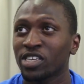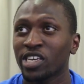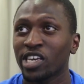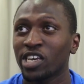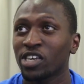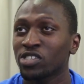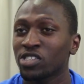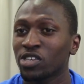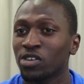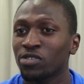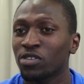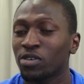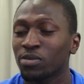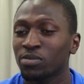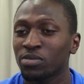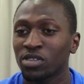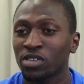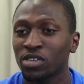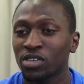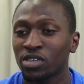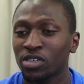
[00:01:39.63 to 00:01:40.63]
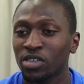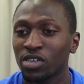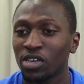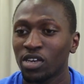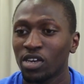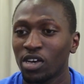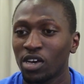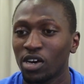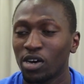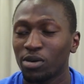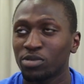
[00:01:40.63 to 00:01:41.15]
to get ourselves
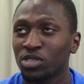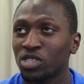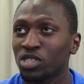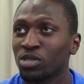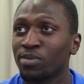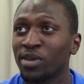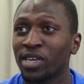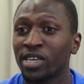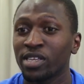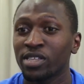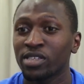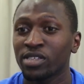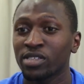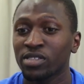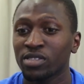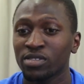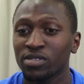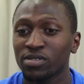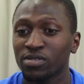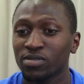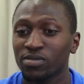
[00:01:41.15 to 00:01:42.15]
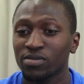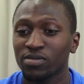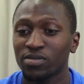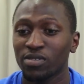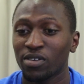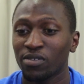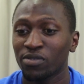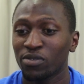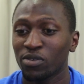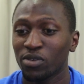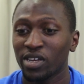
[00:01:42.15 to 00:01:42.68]
up to speed, and
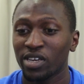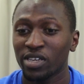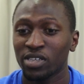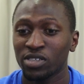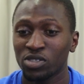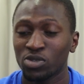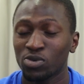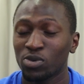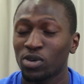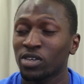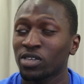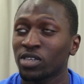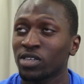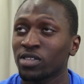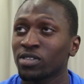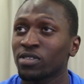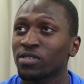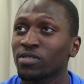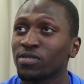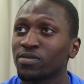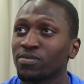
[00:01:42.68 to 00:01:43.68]
I feel like it's working.